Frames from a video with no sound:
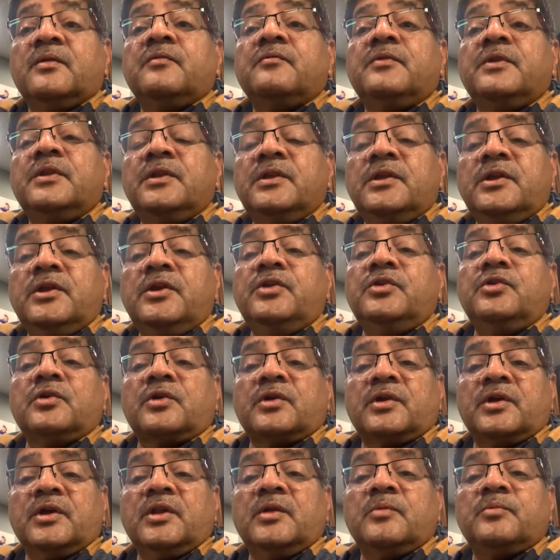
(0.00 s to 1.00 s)
We need
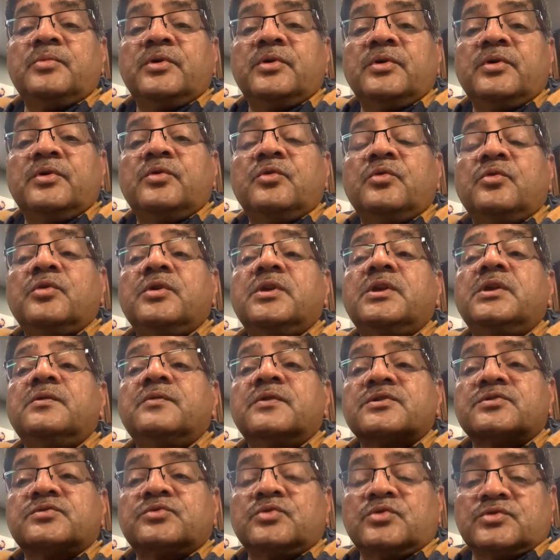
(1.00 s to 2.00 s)
your help to
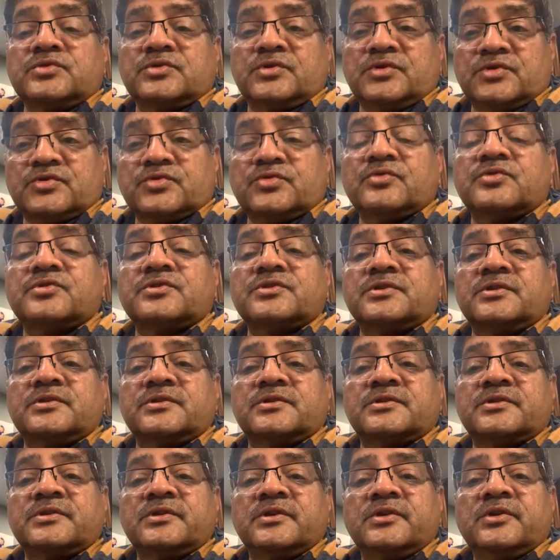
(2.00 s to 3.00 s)
give us those
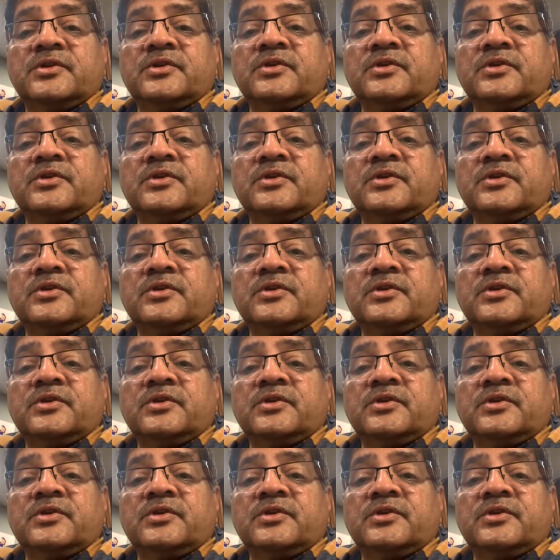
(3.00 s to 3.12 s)
resources